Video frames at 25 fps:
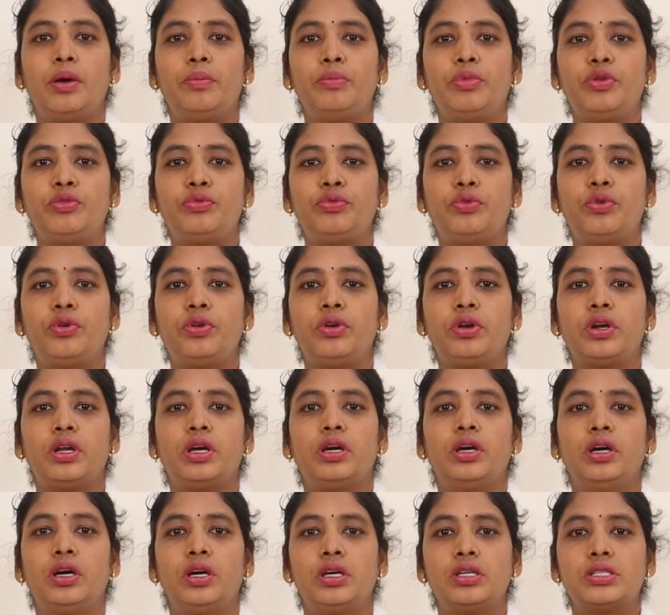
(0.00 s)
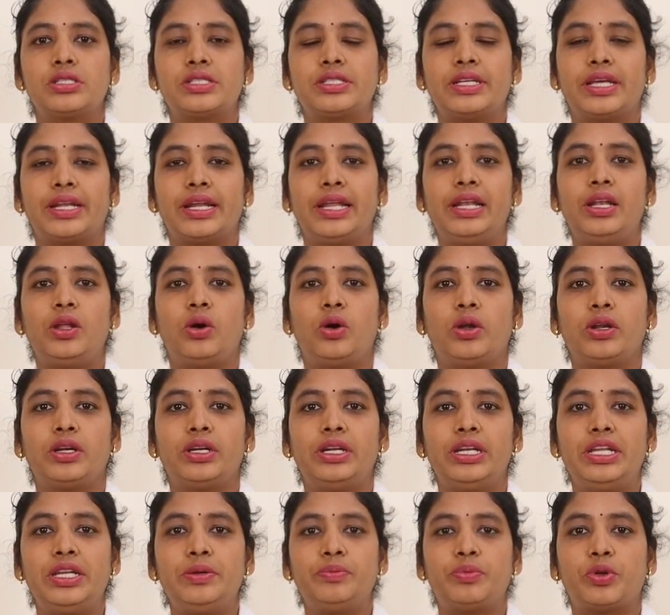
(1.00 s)
before sterile or
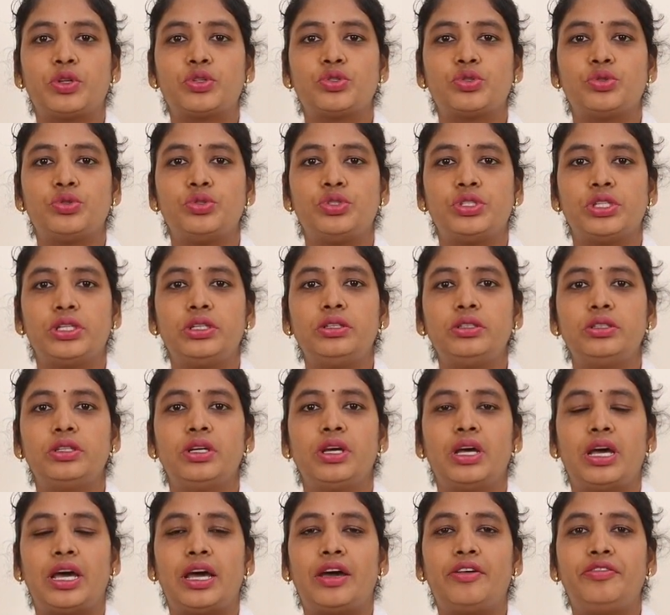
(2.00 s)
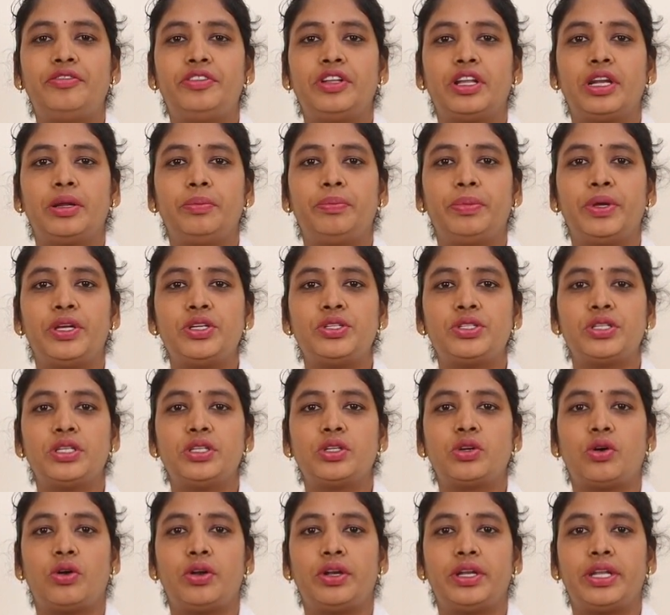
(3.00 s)
clean procedure, after a
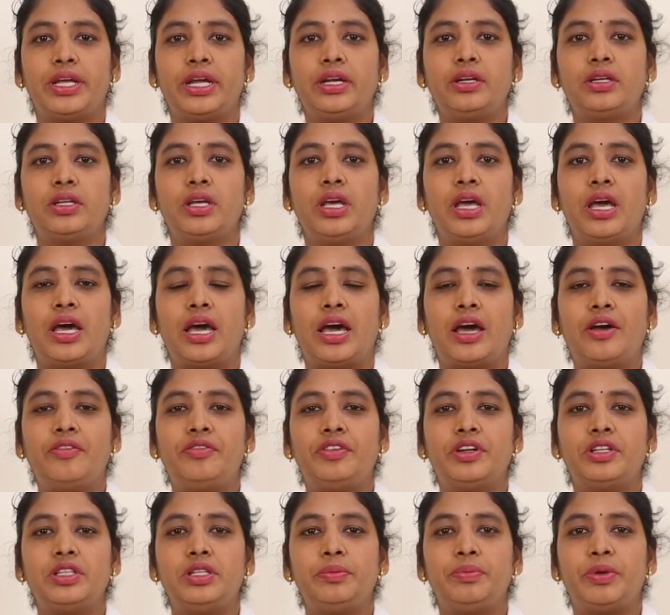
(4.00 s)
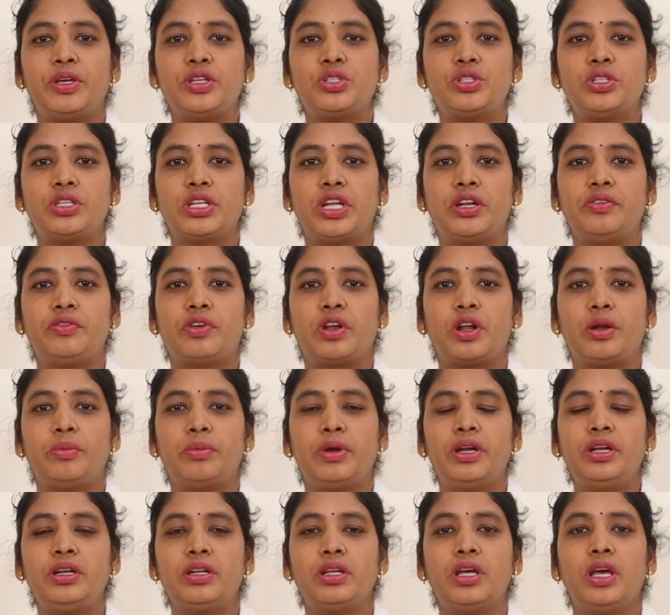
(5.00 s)
patient contact, after the patient
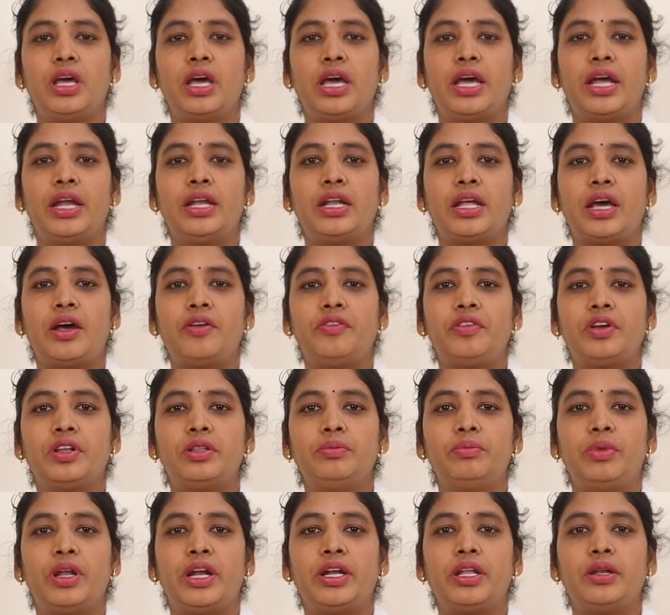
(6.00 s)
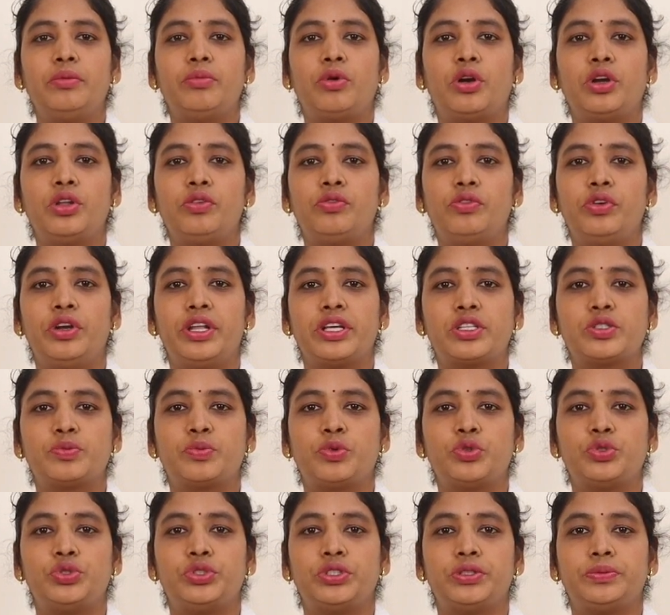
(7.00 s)
environment, and after the blood and body fluid
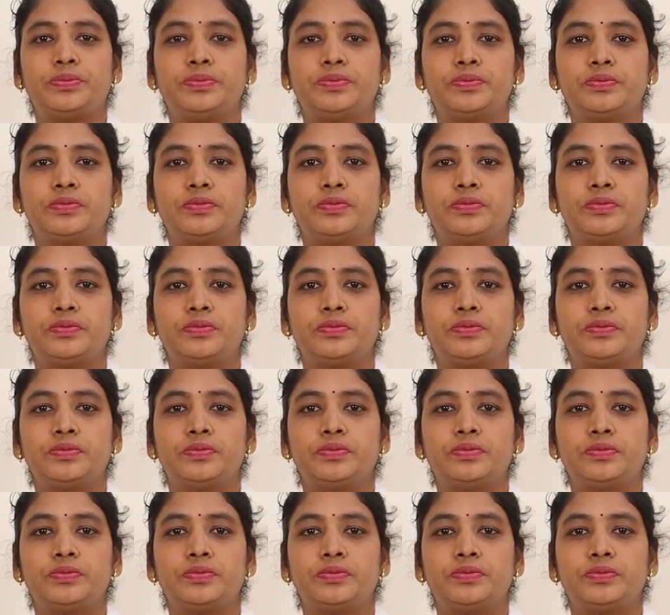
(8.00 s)
exposure.